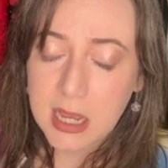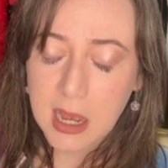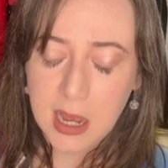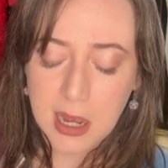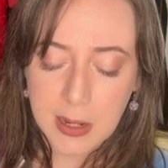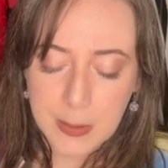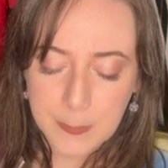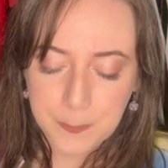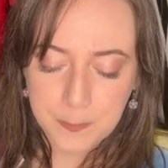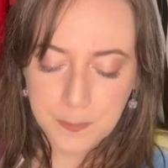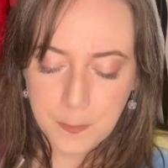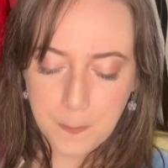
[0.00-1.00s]

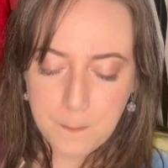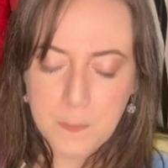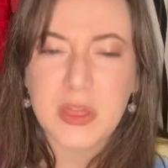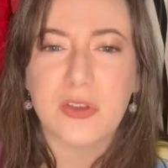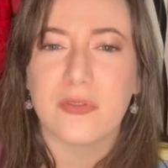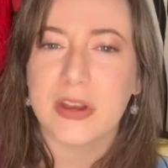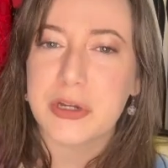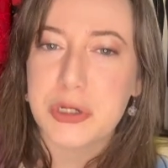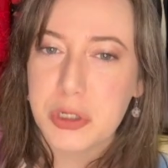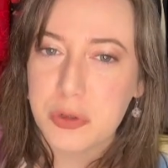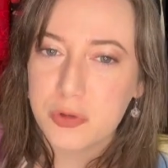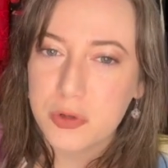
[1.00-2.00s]
But they're very
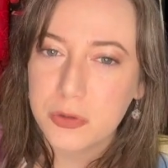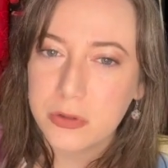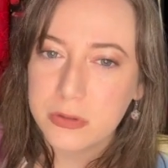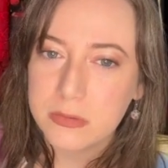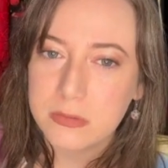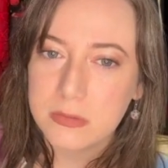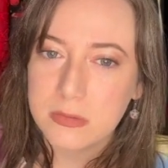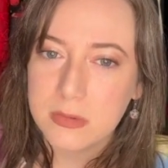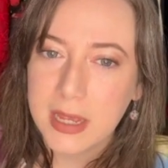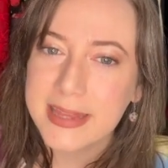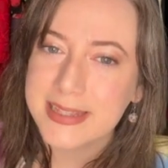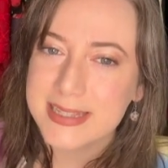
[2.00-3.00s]
neutral
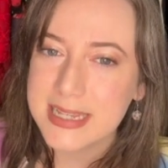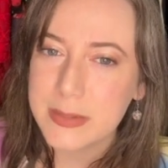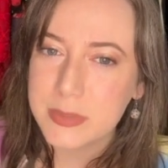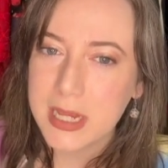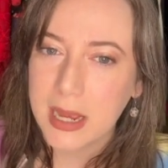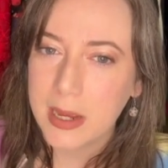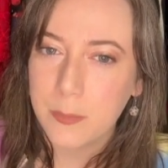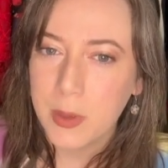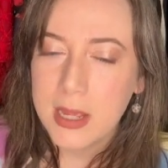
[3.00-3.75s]
at the same time.